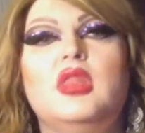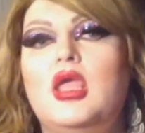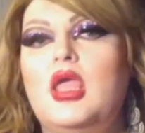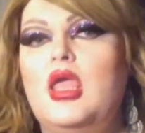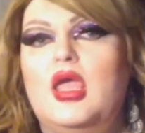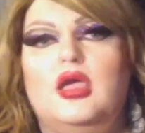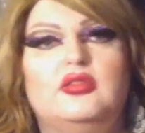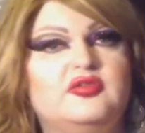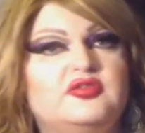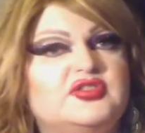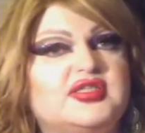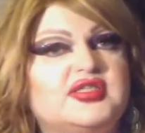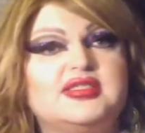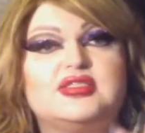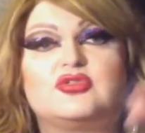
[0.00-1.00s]
And there's just
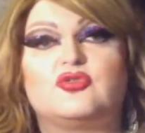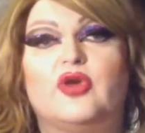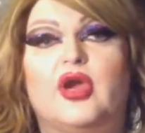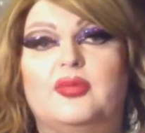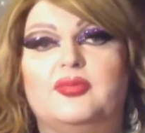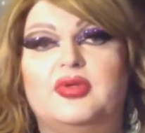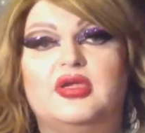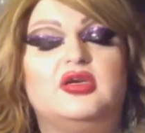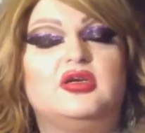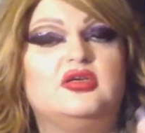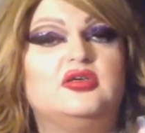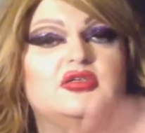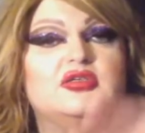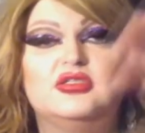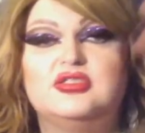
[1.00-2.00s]
a scrap here,
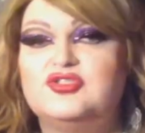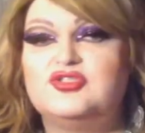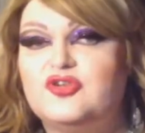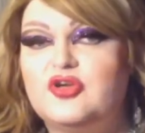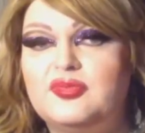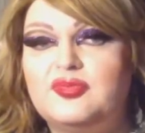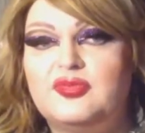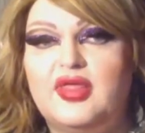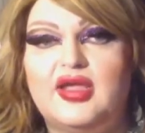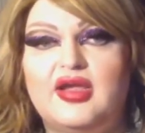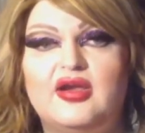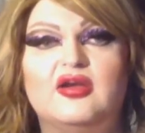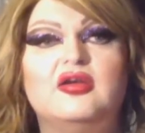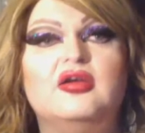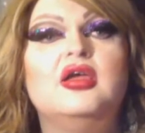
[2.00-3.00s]
strip there.
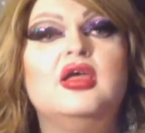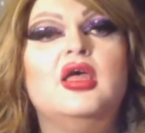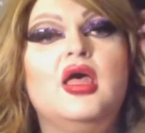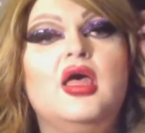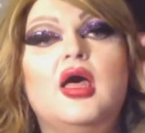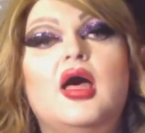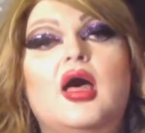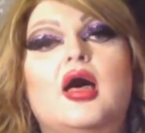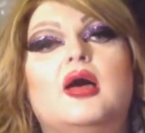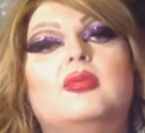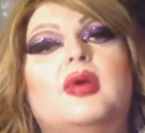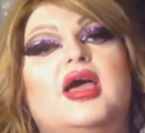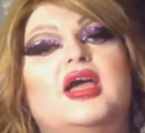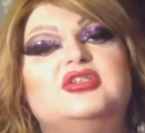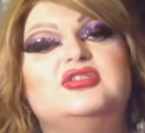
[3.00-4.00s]
I
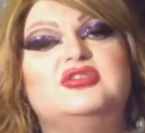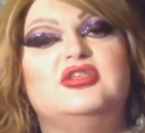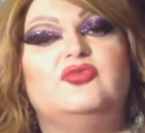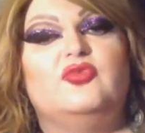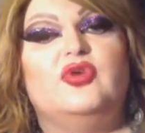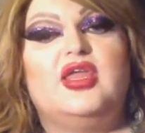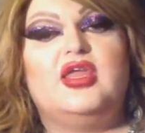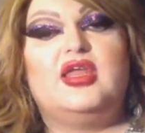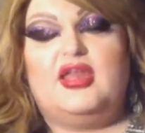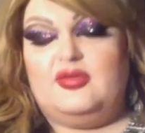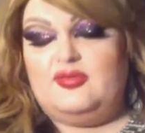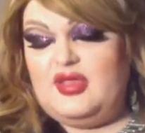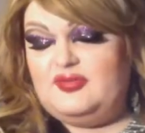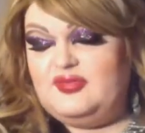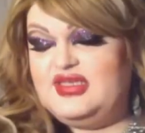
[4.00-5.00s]
actually went and I made
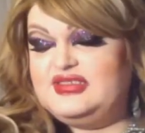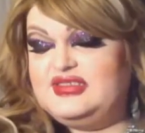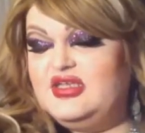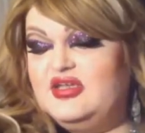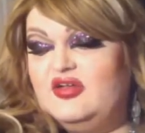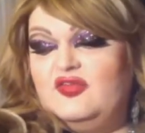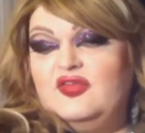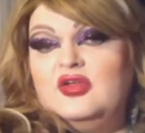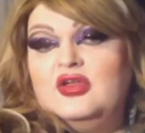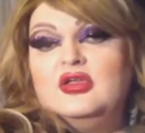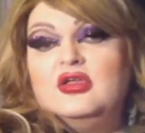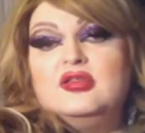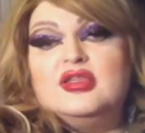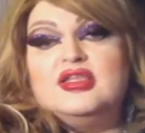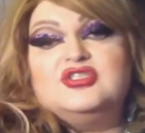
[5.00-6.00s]
myself this
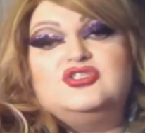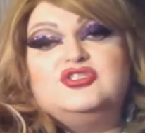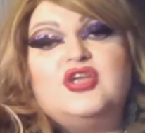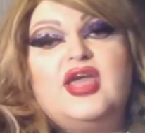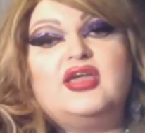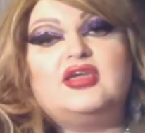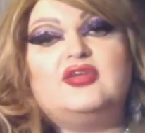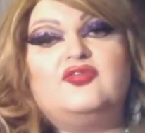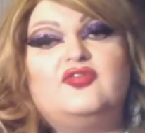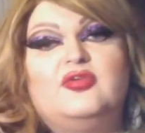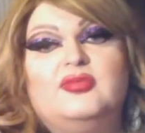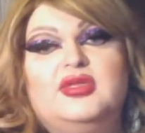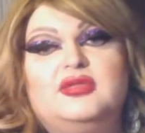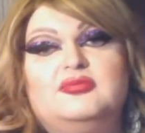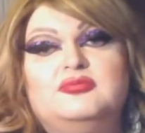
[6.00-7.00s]
jacket from it.
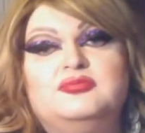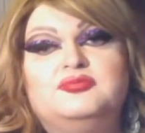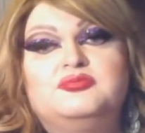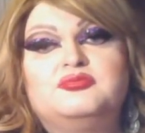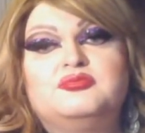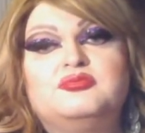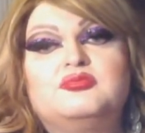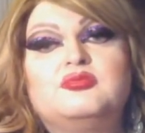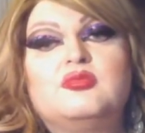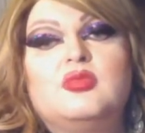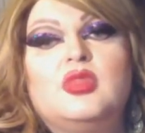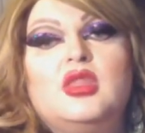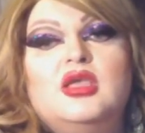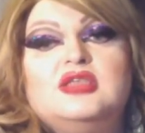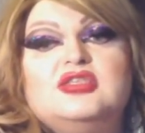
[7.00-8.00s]

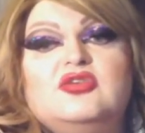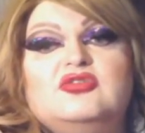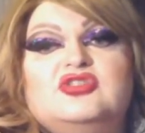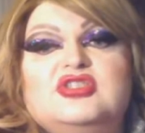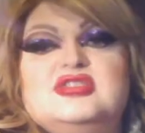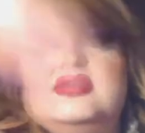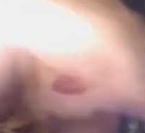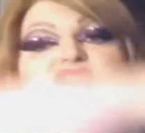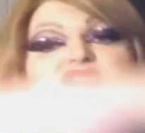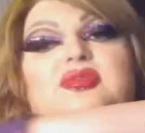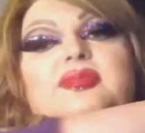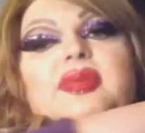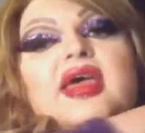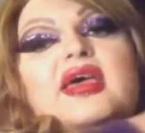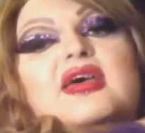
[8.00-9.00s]
So it's just a bunch of
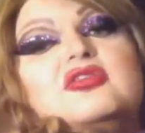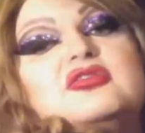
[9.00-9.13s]
panels